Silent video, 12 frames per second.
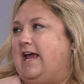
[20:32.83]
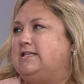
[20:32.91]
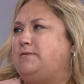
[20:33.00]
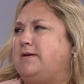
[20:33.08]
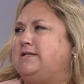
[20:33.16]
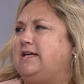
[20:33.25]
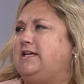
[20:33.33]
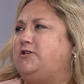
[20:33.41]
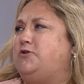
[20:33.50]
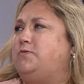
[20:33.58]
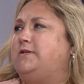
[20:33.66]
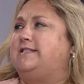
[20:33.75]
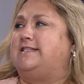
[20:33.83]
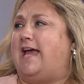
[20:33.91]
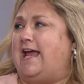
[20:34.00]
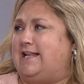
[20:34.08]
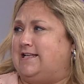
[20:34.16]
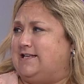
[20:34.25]
especially to
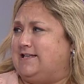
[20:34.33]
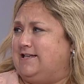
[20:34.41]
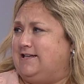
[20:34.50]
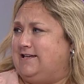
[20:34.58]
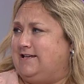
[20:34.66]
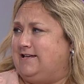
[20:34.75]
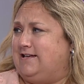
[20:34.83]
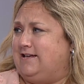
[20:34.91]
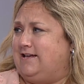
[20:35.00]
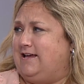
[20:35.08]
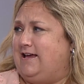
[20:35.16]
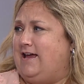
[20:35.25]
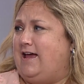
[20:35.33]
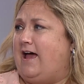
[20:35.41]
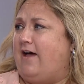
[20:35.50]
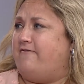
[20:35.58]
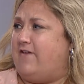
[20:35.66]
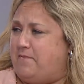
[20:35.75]
send. Uh, like
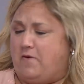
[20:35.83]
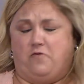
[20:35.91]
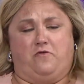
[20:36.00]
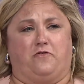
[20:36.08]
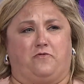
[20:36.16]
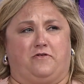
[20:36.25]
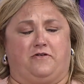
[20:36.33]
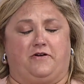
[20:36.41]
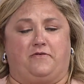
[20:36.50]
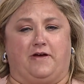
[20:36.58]
send a Venmo, a Venmo and